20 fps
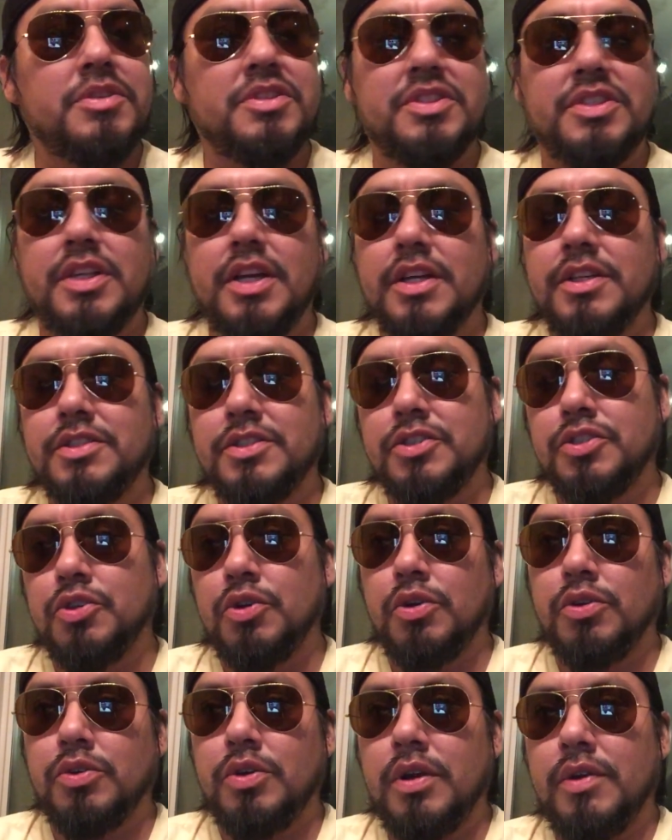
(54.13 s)
His dad's a
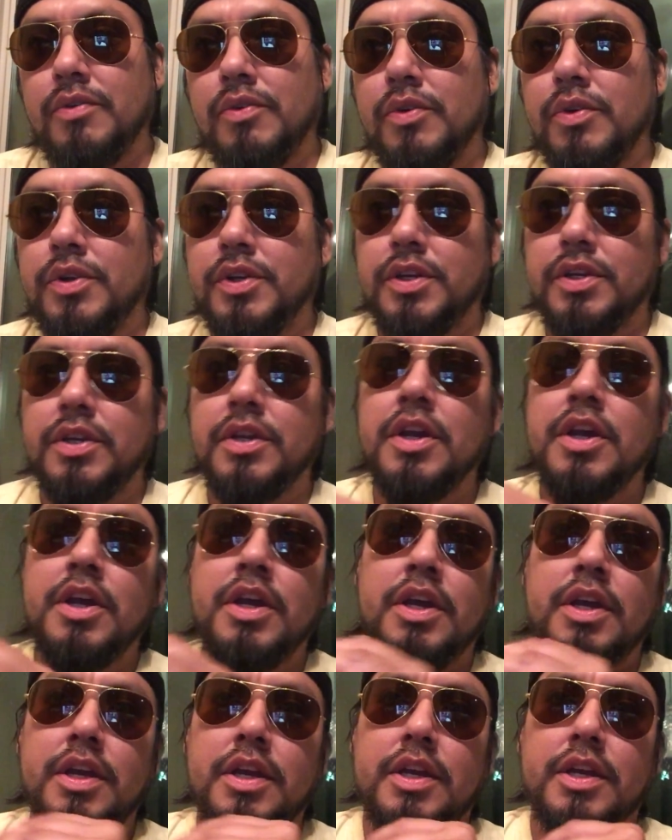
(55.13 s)
truck driver, and
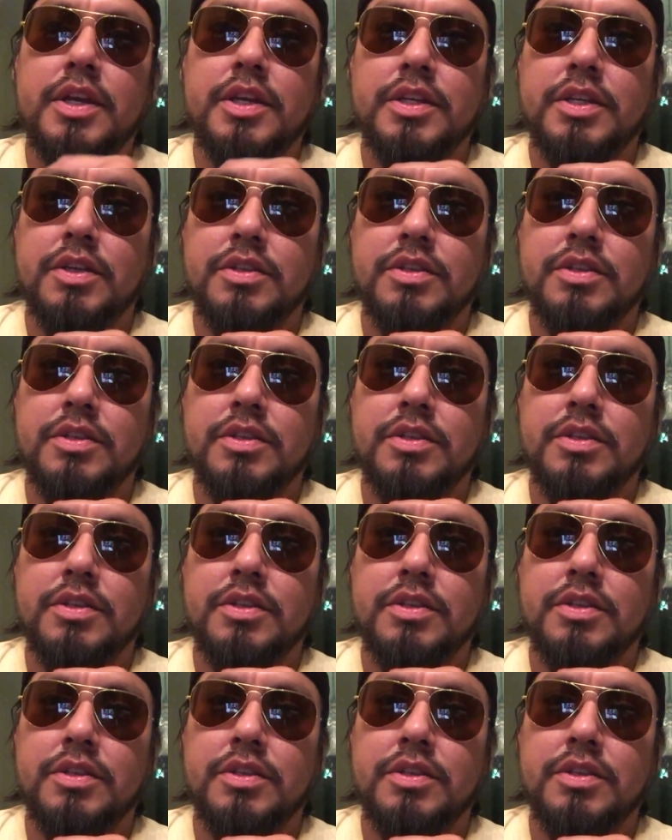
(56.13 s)
he